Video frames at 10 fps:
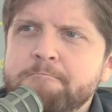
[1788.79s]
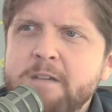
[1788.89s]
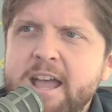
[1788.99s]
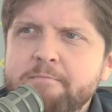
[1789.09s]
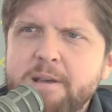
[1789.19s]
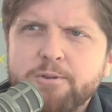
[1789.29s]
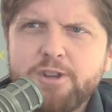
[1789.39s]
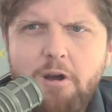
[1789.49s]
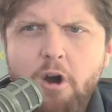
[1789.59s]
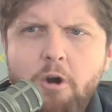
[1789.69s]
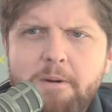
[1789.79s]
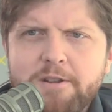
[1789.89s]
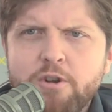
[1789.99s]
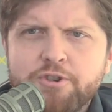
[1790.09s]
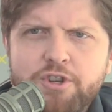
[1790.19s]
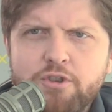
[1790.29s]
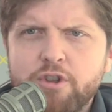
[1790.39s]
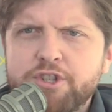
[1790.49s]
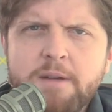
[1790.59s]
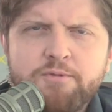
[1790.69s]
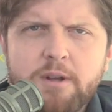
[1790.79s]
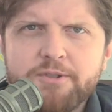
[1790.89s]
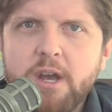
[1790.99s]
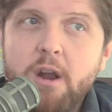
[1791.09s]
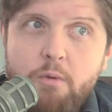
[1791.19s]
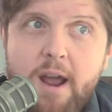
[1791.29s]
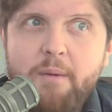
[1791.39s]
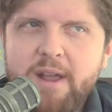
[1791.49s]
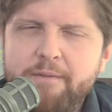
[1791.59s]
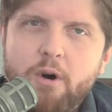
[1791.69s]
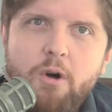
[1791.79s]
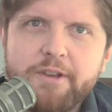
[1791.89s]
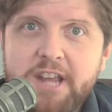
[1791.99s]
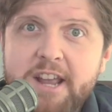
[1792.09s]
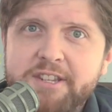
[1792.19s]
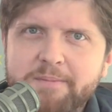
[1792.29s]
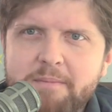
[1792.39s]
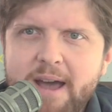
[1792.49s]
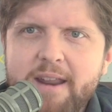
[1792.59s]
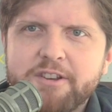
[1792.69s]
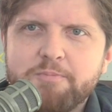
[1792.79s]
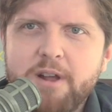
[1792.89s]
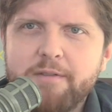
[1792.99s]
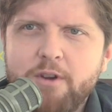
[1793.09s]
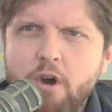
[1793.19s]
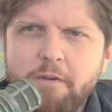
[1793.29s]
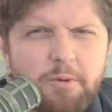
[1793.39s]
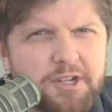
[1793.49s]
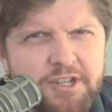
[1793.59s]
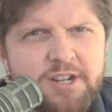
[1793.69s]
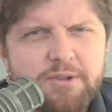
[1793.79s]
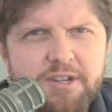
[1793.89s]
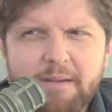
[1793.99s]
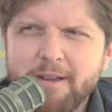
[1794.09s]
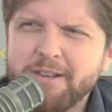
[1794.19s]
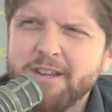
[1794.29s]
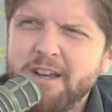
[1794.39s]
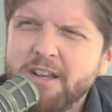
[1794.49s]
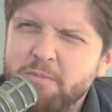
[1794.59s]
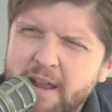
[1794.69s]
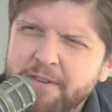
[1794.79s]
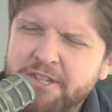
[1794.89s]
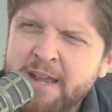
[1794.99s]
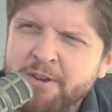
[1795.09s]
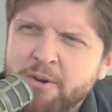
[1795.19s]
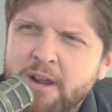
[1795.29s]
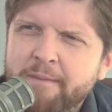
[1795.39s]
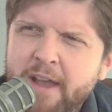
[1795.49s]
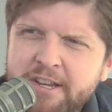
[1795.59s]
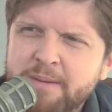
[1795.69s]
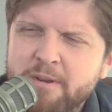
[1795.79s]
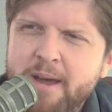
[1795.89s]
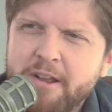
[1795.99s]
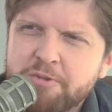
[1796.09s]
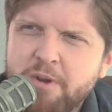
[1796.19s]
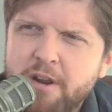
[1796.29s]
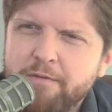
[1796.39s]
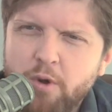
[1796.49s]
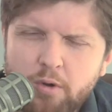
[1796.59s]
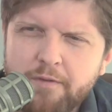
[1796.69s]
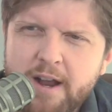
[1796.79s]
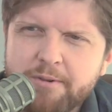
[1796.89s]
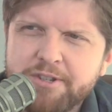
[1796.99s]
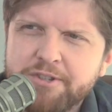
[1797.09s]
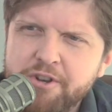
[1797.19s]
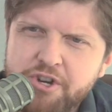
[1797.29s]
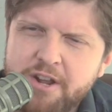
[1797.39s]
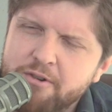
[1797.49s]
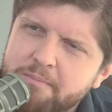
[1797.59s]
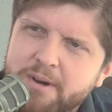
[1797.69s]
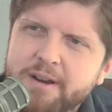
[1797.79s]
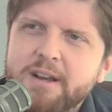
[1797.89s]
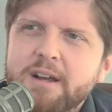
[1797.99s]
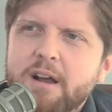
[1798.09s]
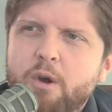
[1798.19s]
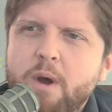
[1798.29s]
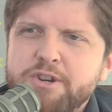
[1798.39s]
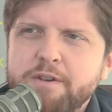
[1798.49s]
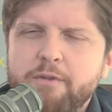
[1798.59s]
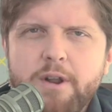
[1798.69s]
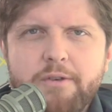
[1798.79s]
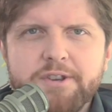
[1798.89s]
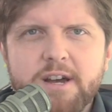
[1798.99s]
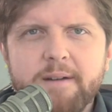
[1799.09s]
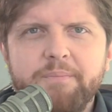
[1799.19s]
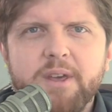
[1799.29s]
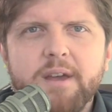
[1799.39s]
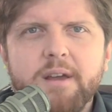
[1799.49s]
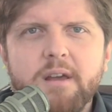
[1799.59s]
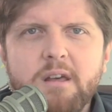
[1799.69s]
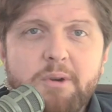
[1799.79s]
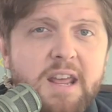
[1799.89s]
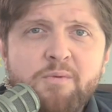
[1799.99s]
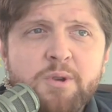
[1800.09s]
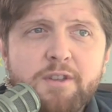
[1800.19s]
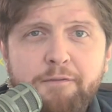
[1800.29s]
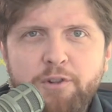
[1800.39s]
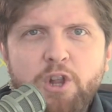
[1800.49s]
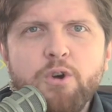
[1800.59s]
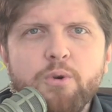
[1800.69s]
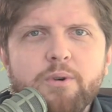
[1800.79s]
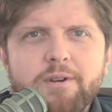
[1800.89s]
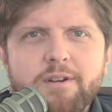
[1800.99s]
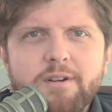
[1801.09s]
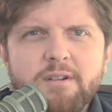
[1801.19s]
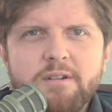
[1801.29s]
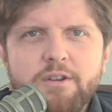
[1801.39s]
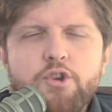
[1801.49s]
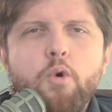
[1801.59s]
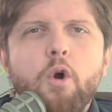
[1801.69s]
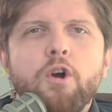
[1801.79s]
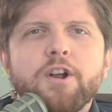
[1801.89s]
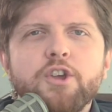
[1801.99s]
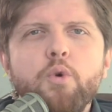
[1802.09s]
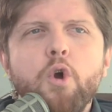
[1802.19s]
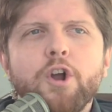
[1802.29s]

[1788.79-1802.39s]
And people say, oh, but you're, the symptoms, right? We have all this asymptomatic spread of COVID, which is interesting because do we have the same degree of asymptomatic spread of cold viruses in general? But a question for another time. But even with the flu, you are, you are